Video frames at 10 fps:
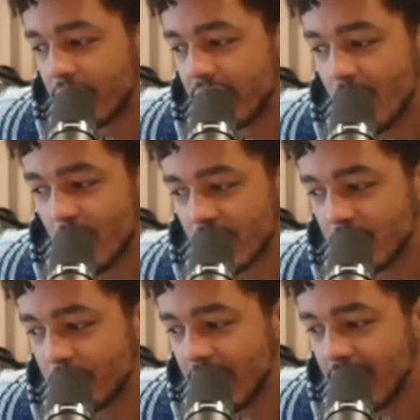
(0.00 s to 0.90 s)
They weren't
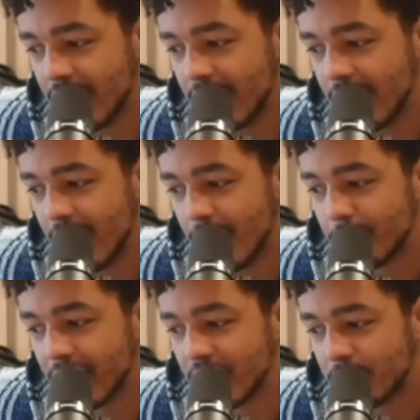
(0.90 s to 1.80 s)
speaking,
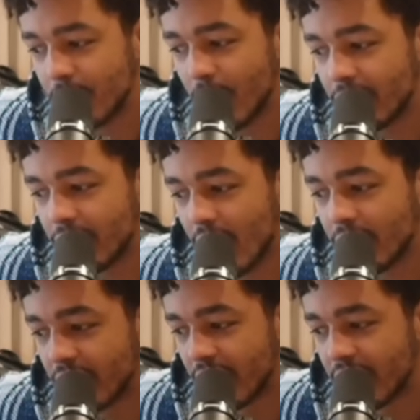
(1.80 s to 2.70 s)
but he spoke of
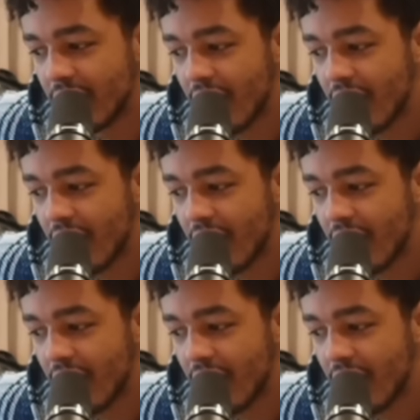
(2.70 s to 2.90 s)
her